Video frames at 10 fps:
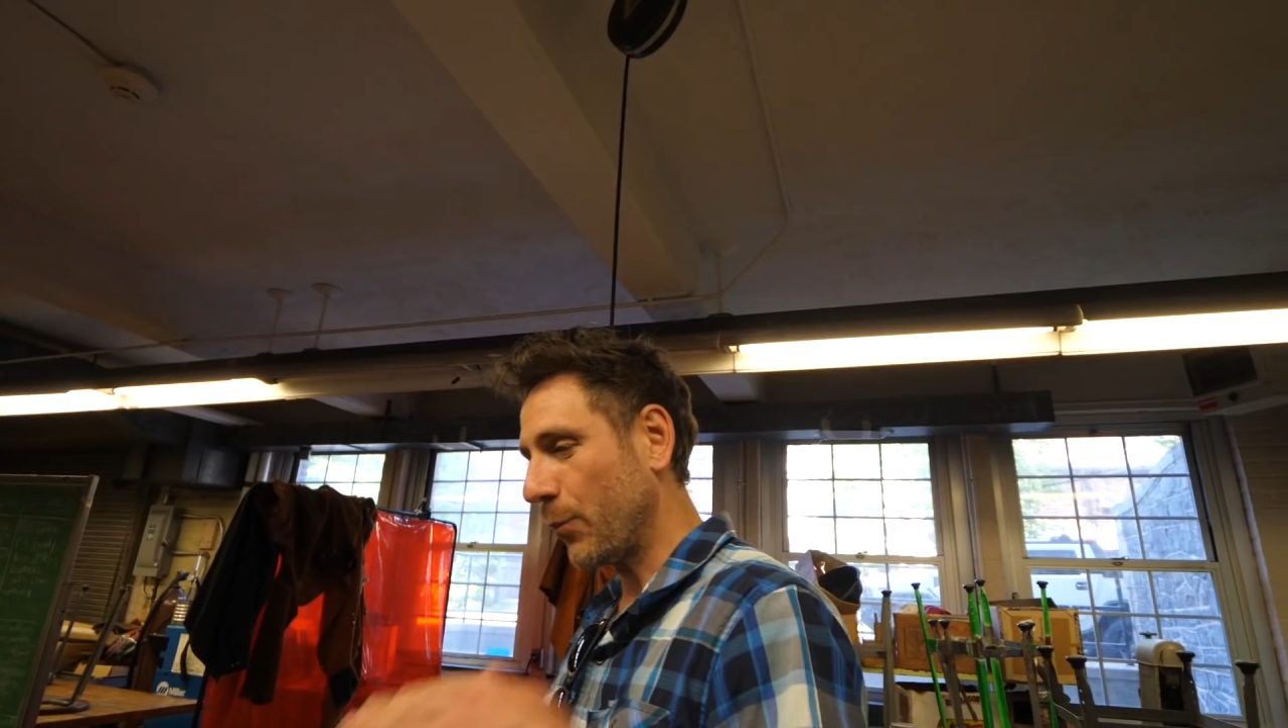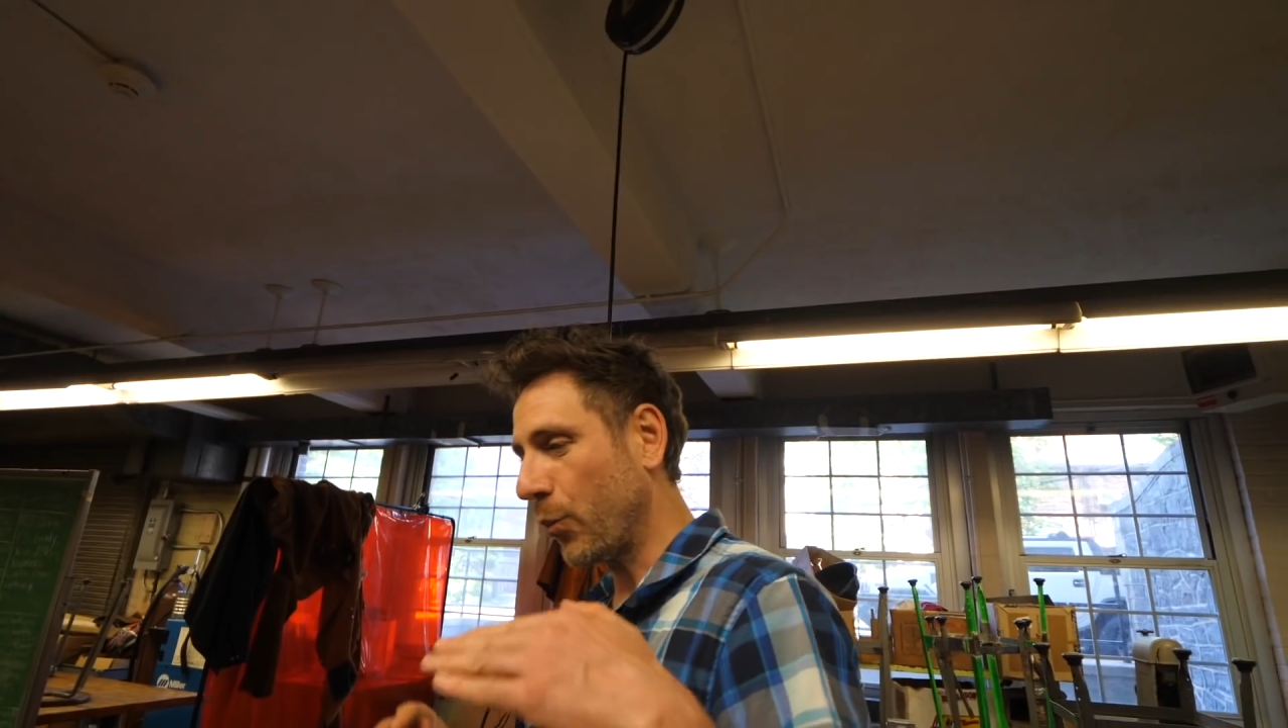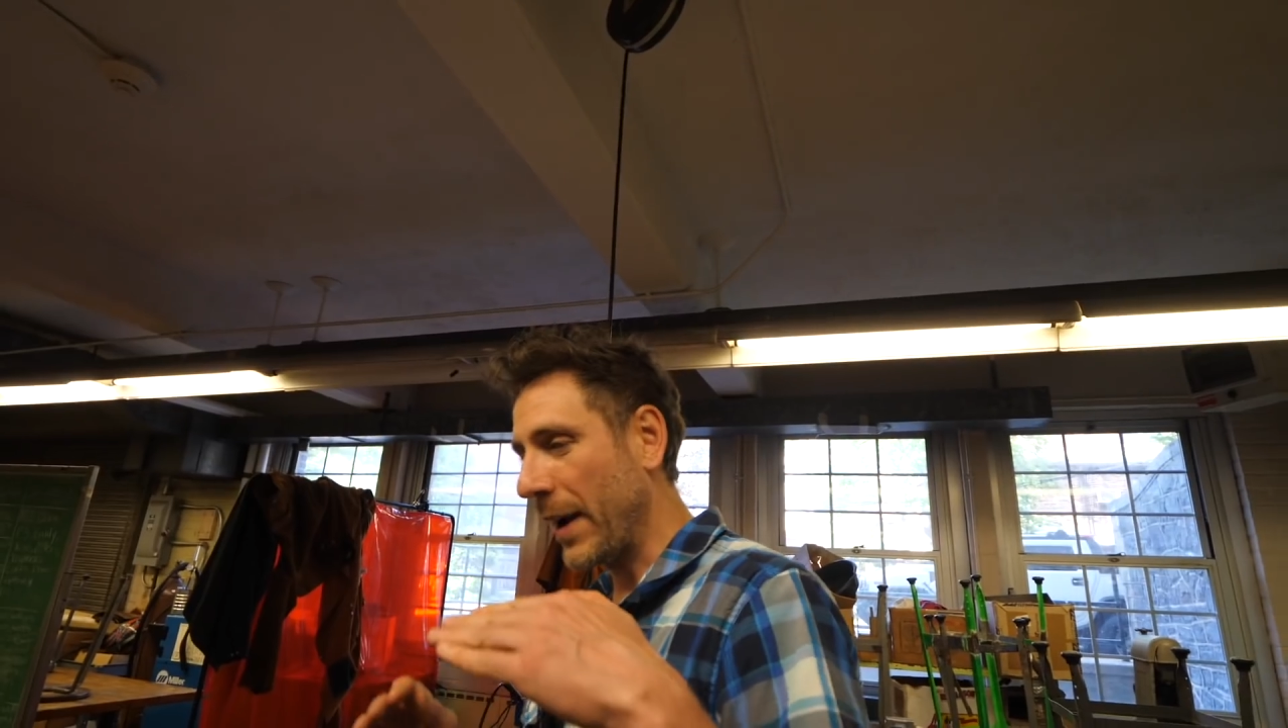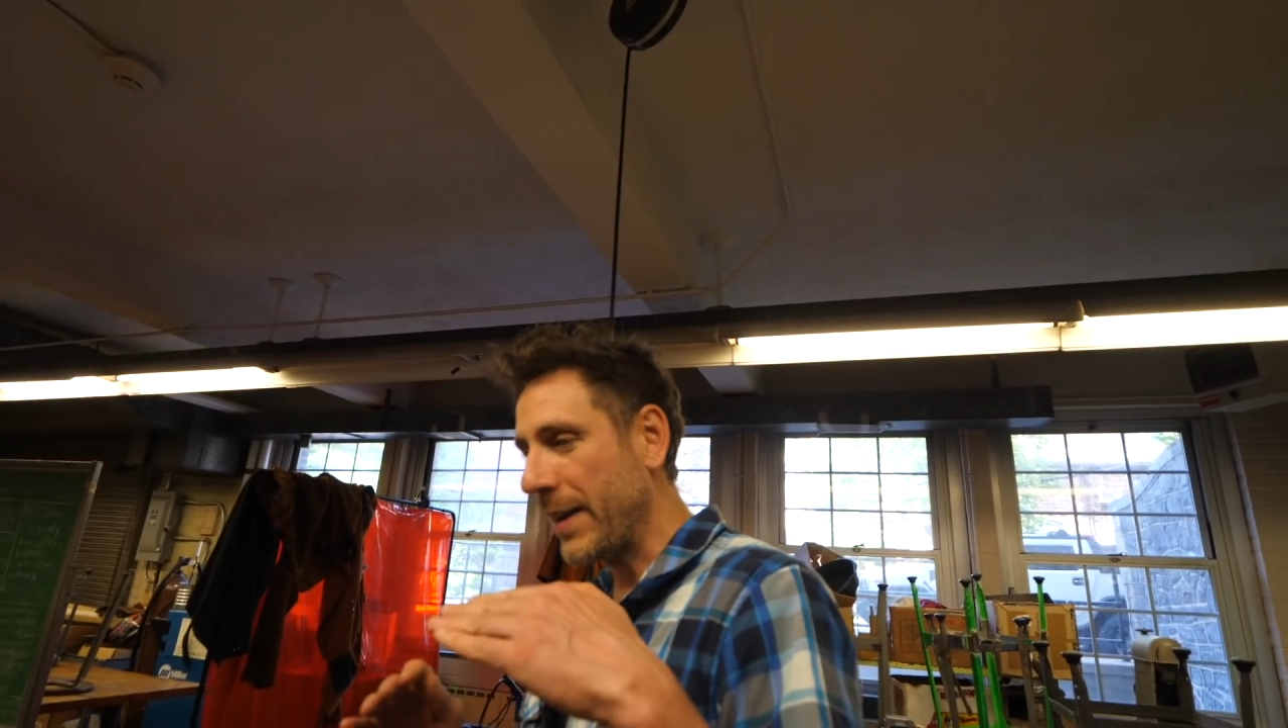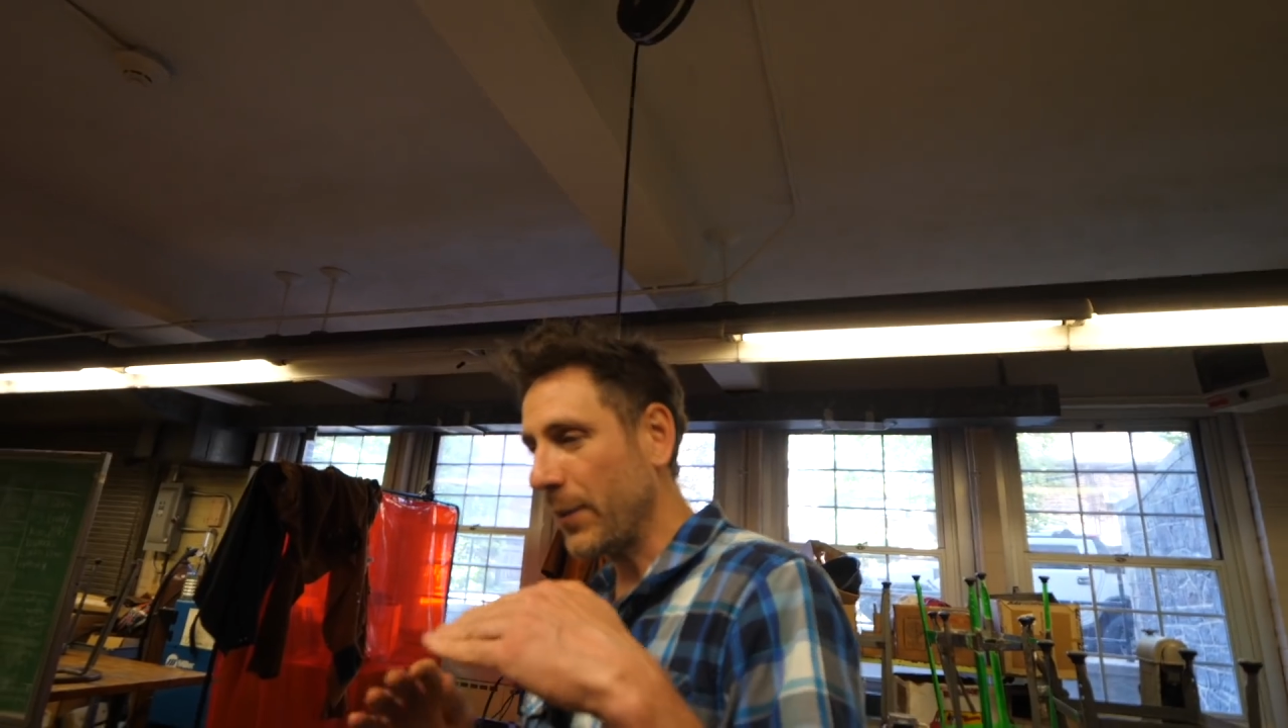
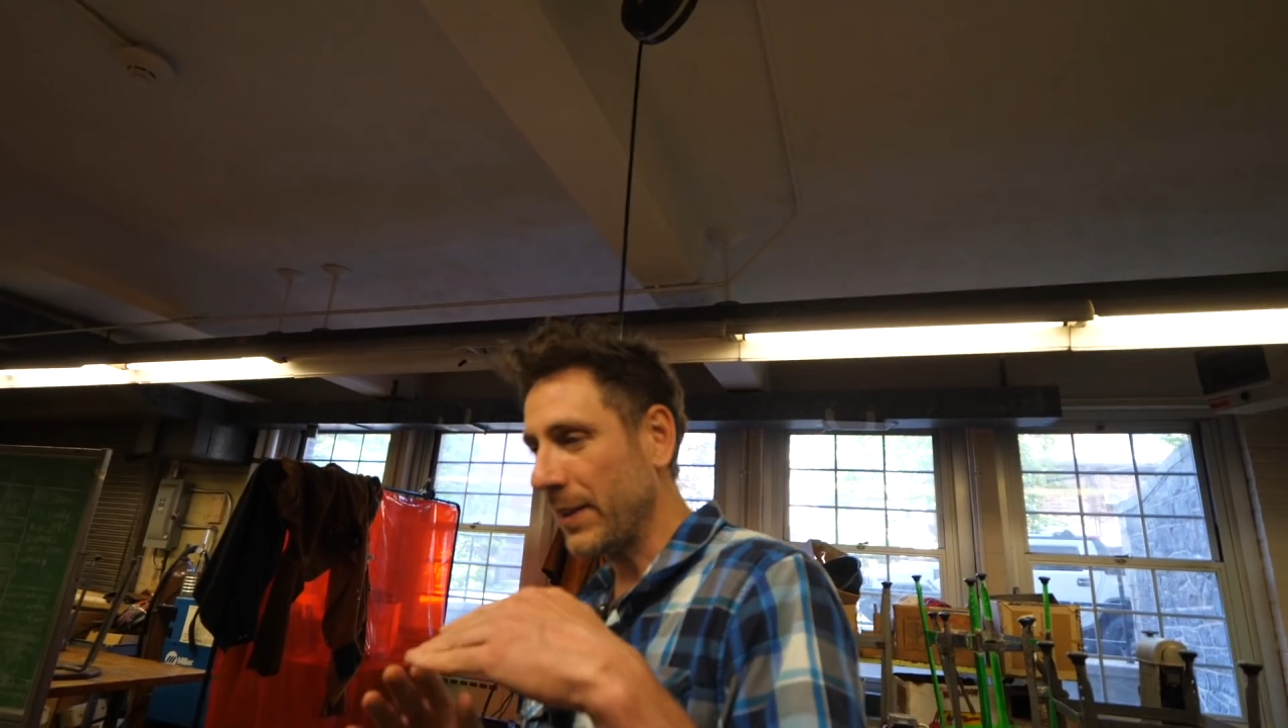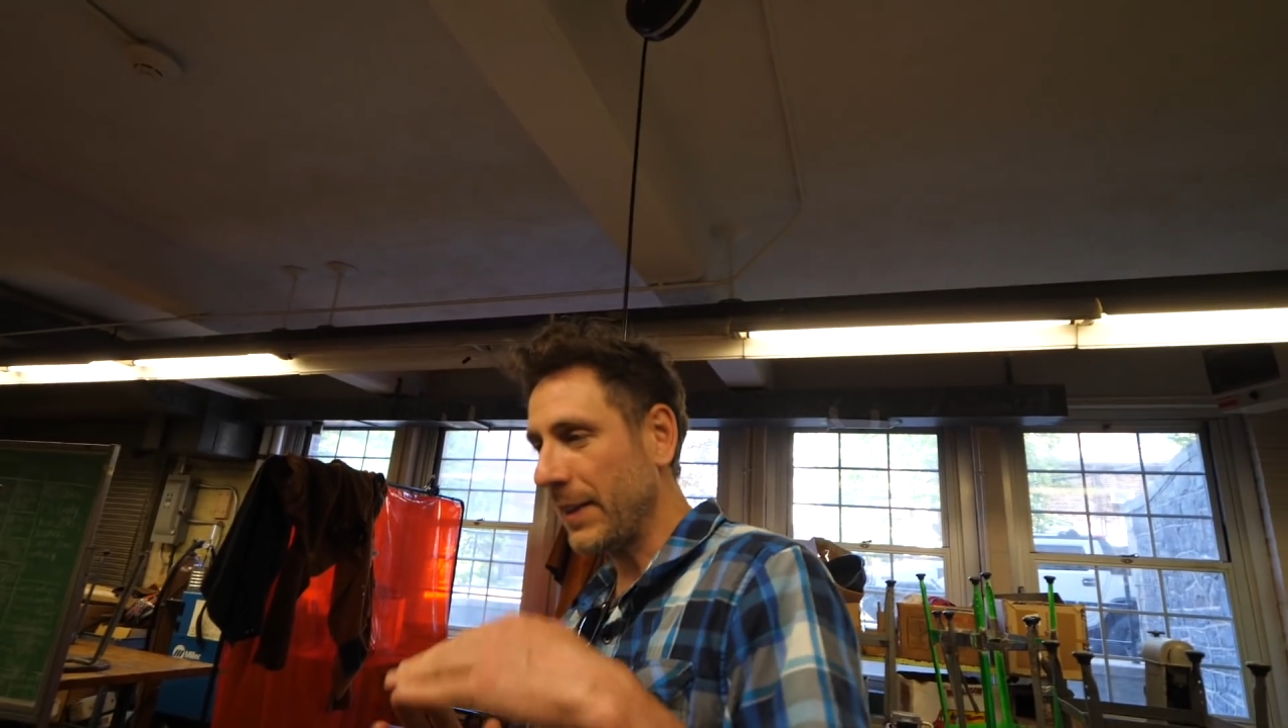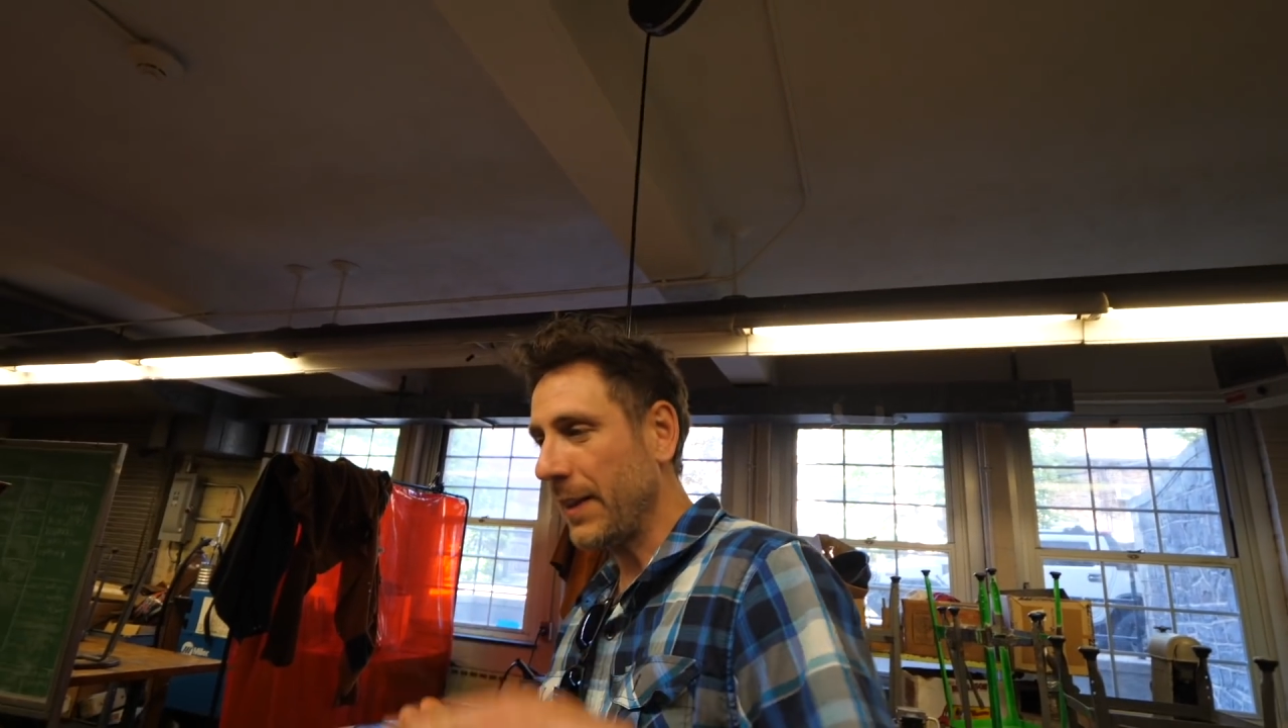right when